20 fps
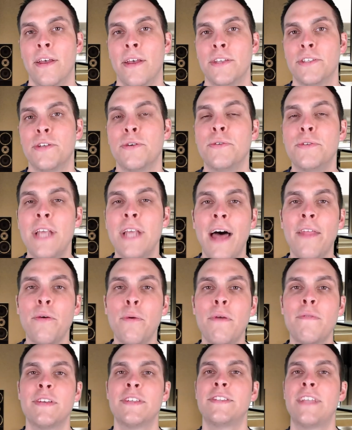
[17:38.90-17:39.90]
So now that
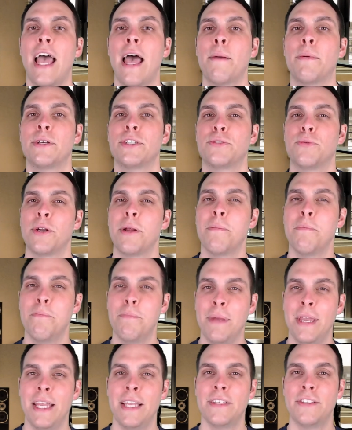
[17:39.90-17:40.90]
we've established what it
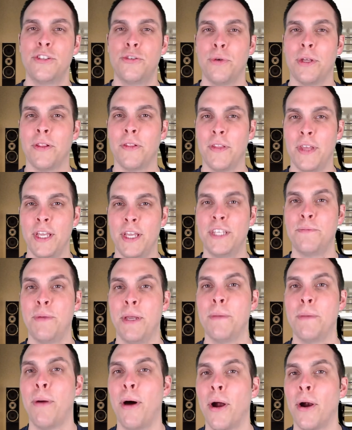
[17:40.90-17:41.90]
means to at least
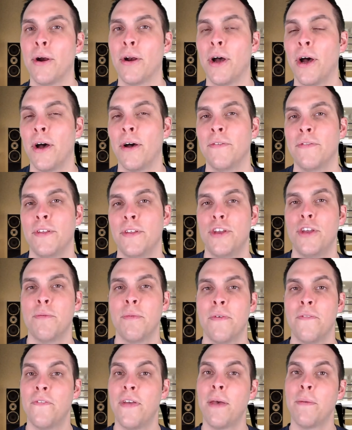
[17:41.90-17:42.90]
be part of the
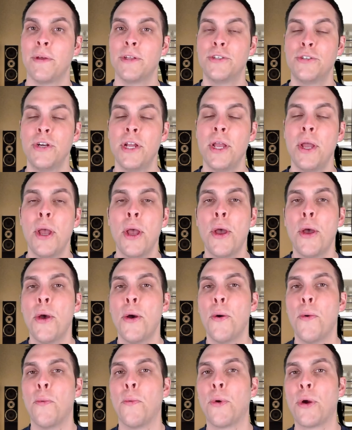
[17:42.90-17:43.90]
human family tree,
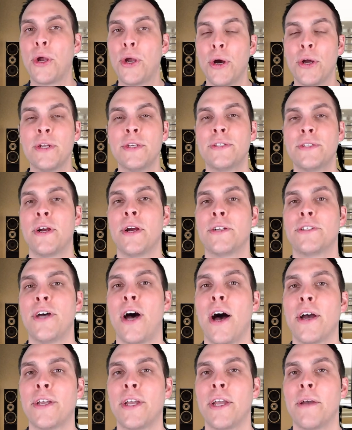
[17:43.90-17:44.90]
we're going to start
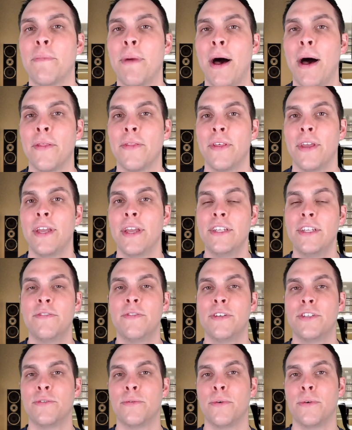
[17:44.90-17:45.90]
talking about the
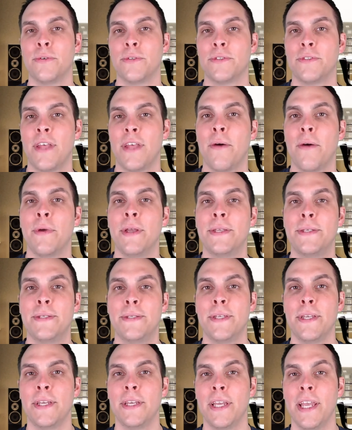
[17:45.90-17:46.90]
individuals that we
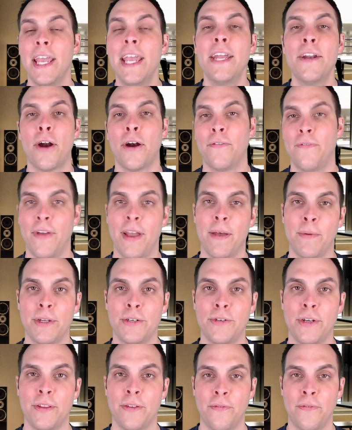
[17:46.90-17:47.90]
see in our family
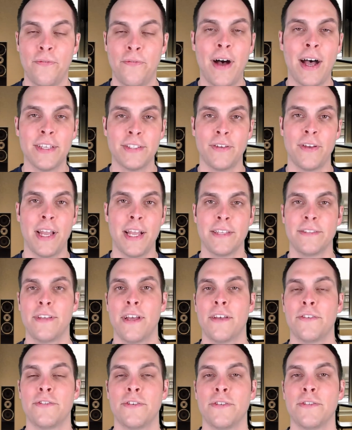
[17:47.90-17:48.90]
tree, the fossil
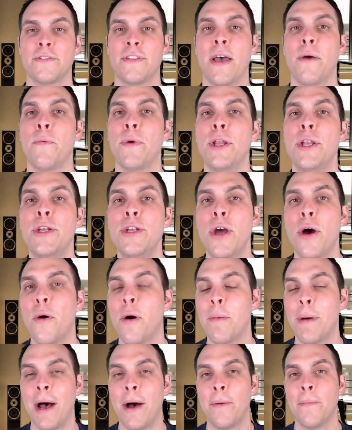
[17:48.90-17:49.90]
ancestors that we know
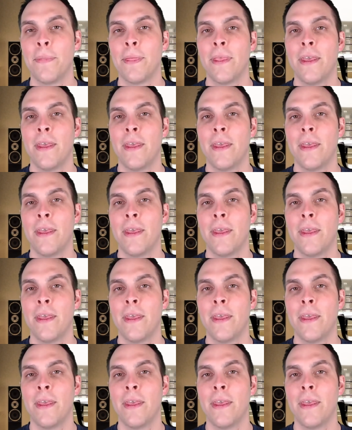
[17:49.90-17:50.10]
about.